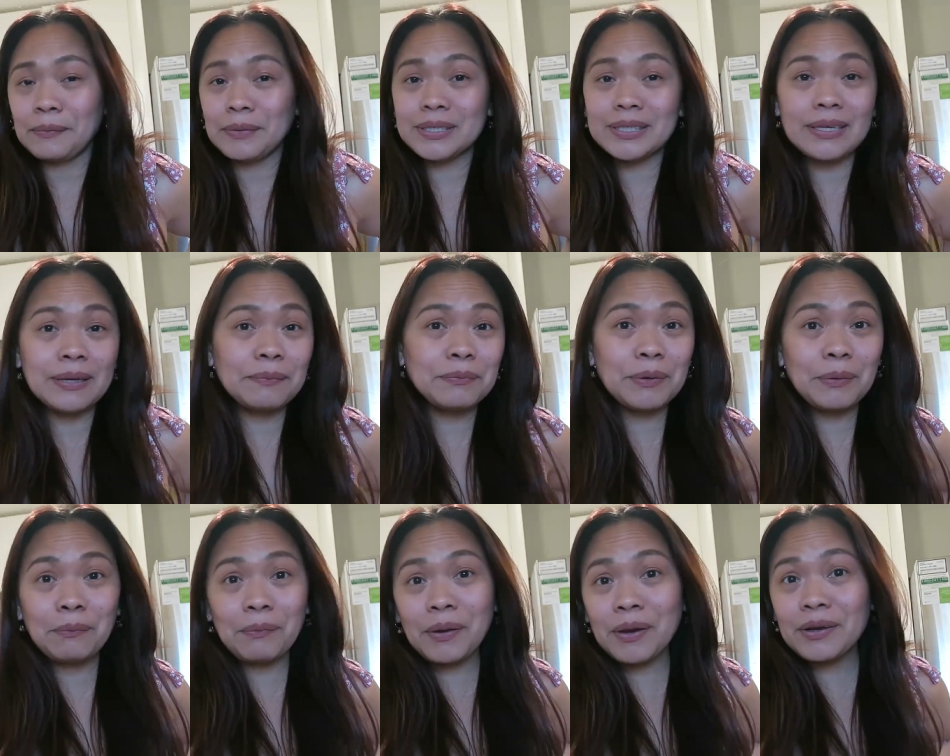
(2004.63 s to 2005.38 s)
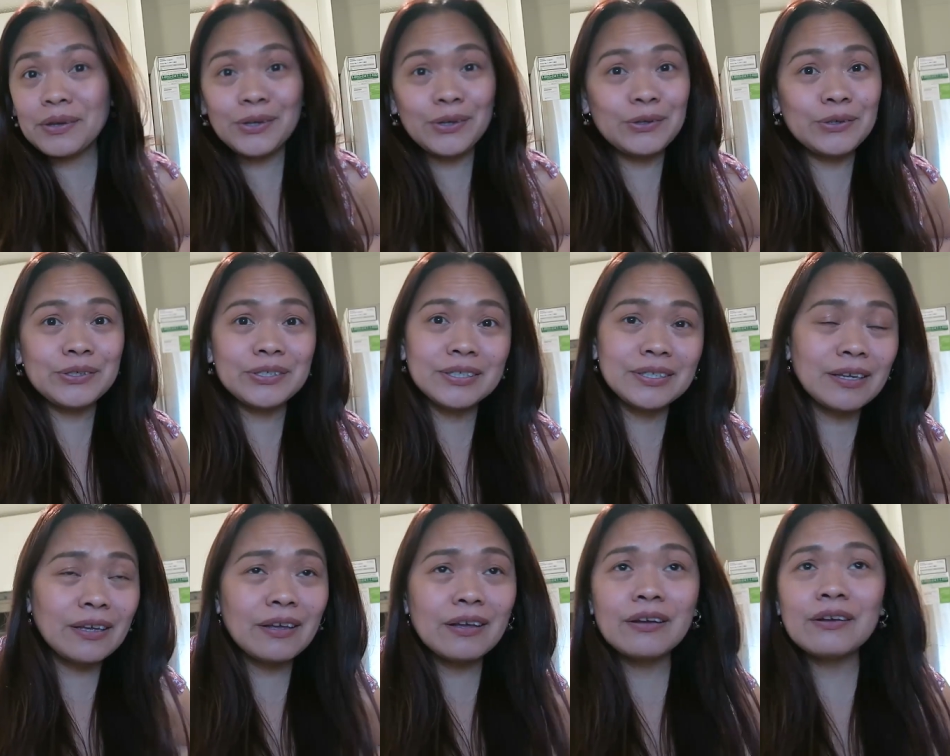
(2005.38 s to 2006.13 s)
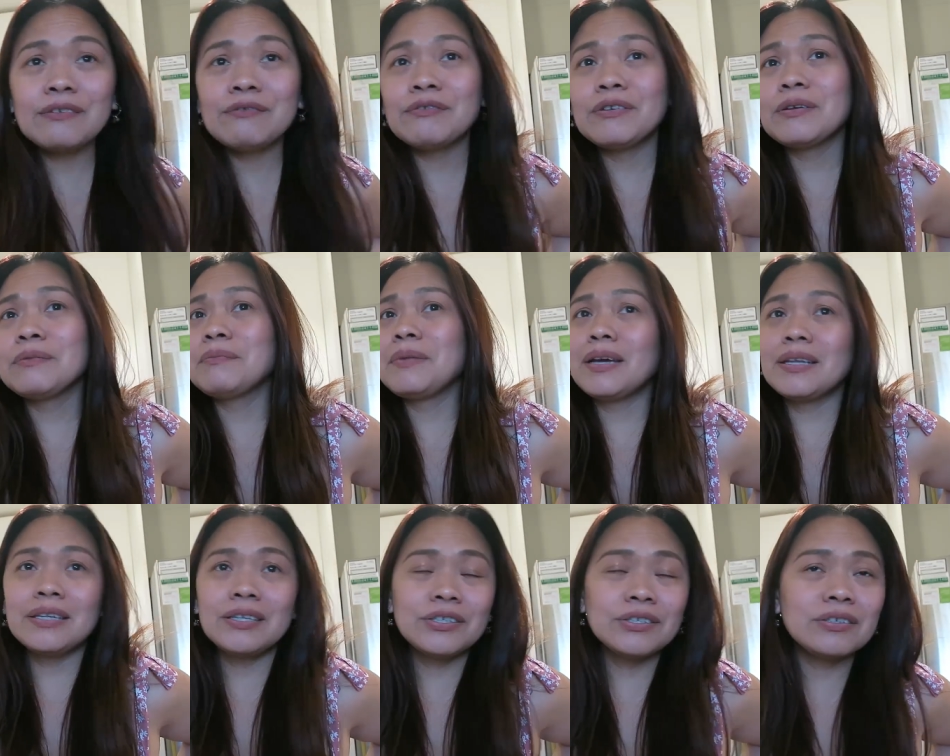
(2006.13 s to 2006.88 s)
Basta prepare yourself and
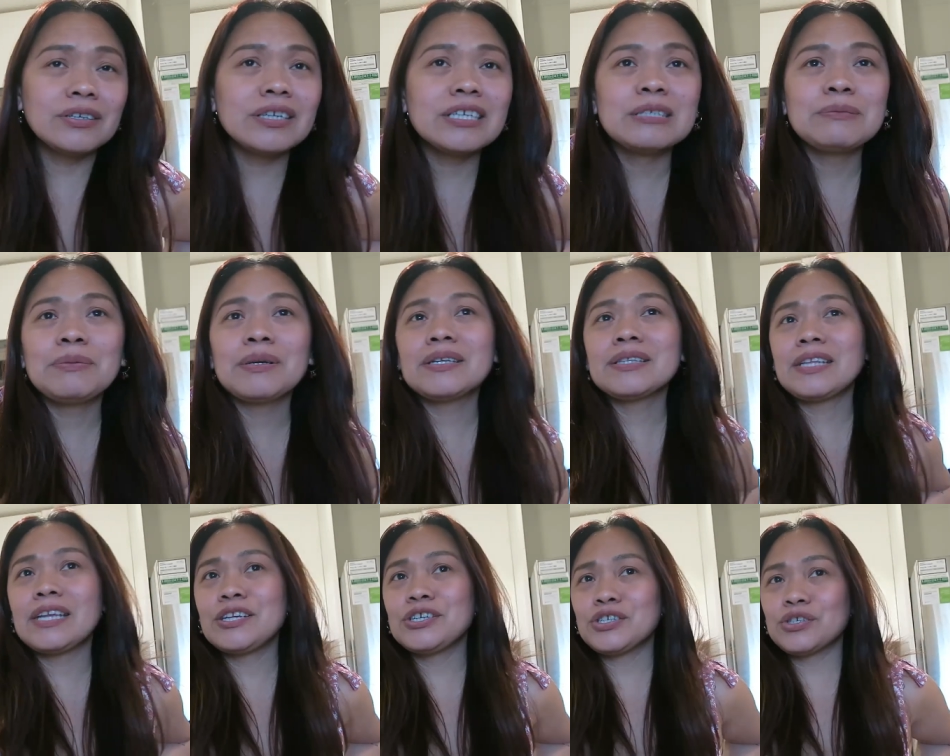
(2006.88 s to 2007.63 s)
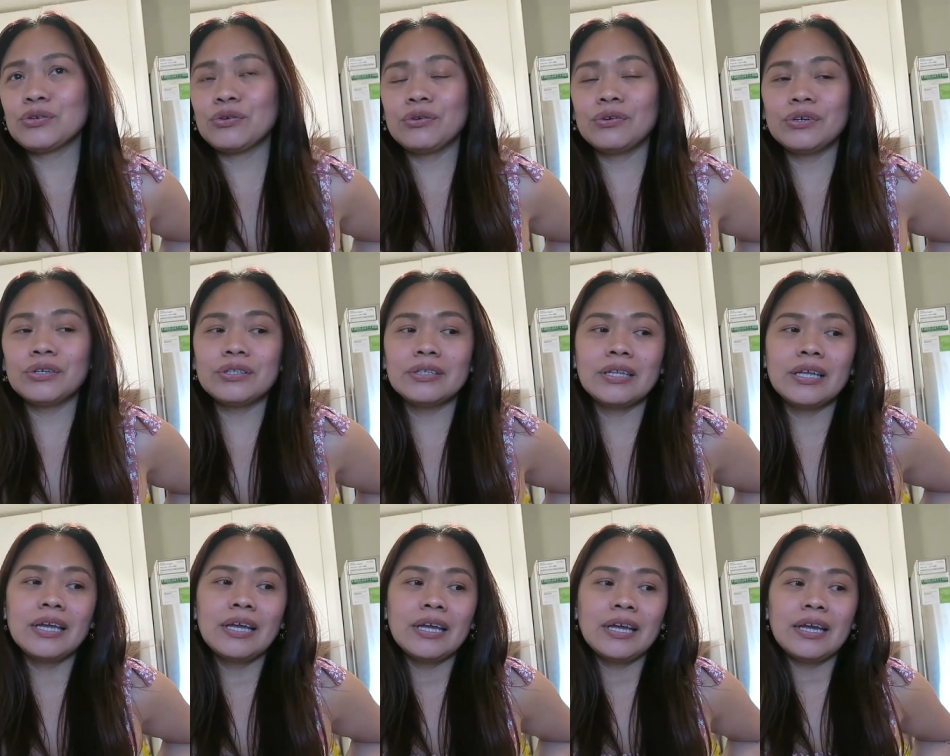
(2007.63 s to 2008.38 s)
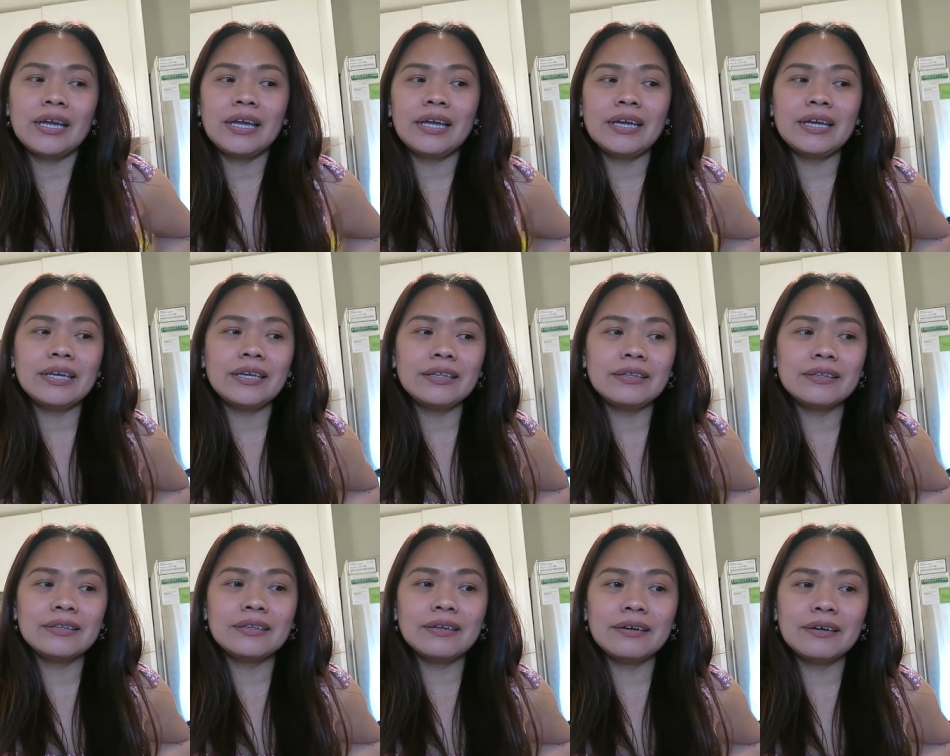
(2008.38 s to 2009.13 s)
manage your expectation
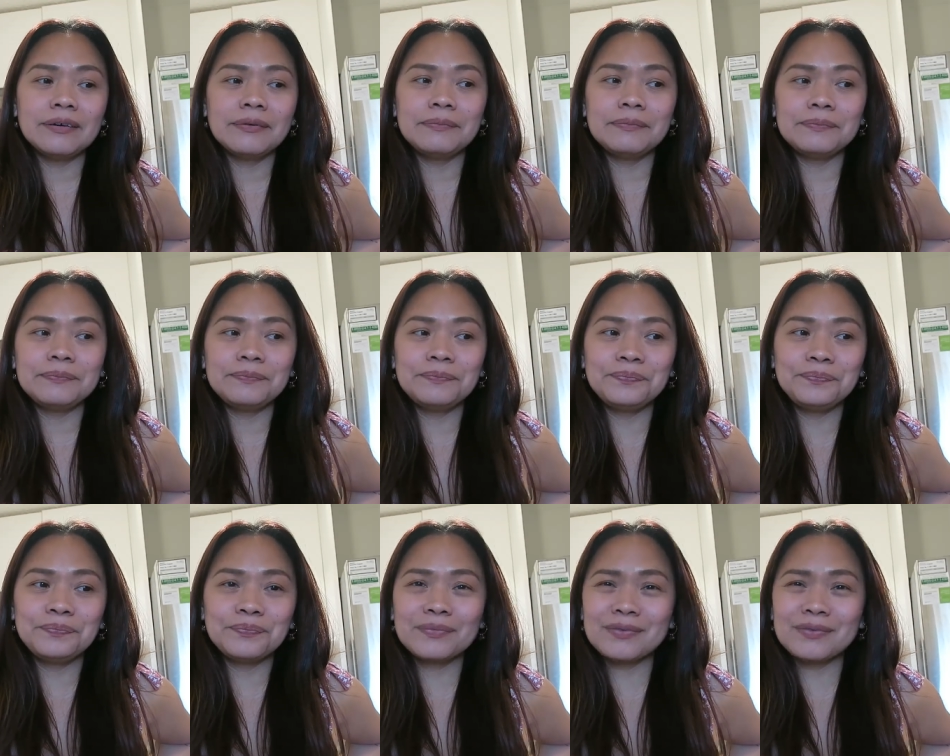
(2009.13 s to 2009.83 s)
and um,